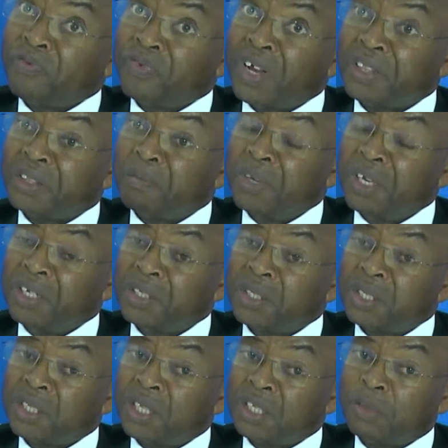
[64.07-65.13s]
front means
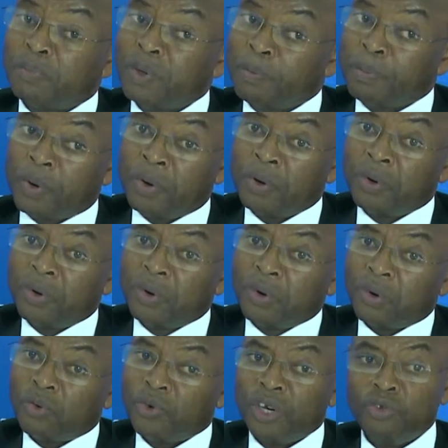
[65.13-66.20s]
that people,
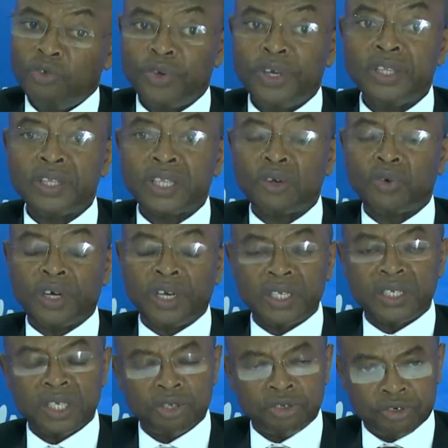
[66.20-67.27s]
when you enter an
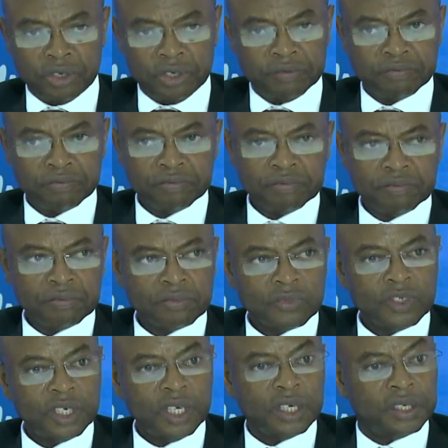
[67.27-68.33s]
organization,
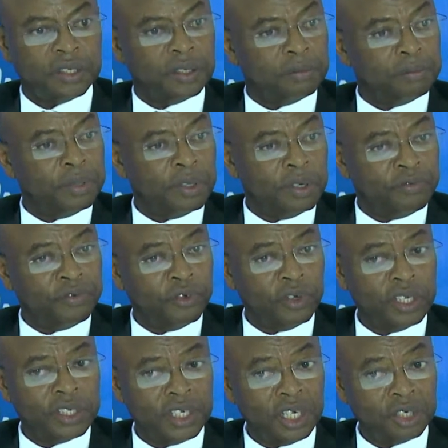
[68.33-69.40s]
like
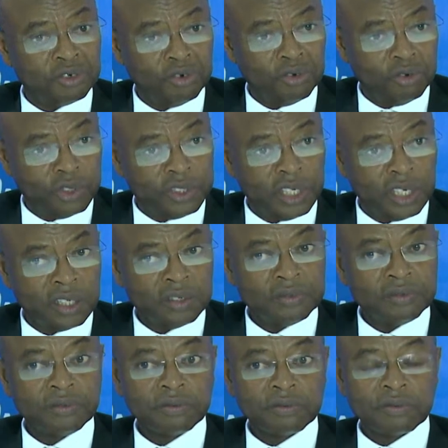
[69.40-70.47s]
Fiona is in National Water,
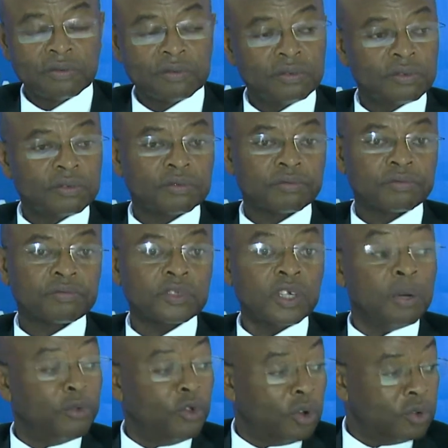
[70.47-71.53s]

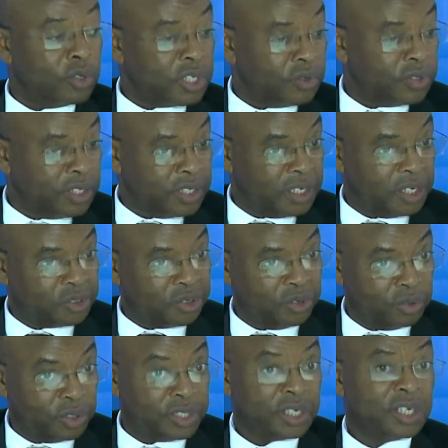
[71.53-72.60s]
I'm your consultant in
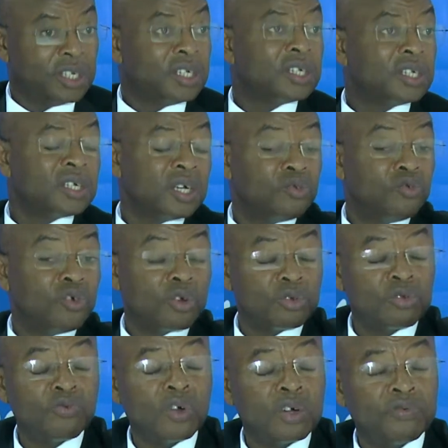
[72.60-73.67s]
National Water. I do a lot
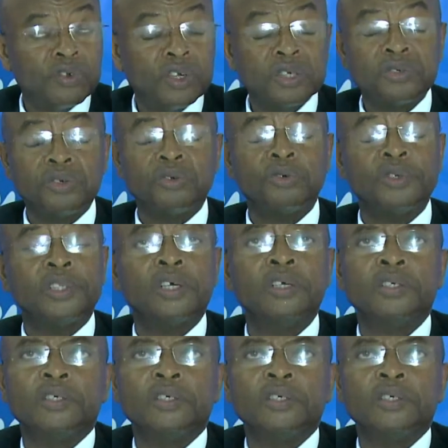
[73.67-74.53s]
of work for National Water.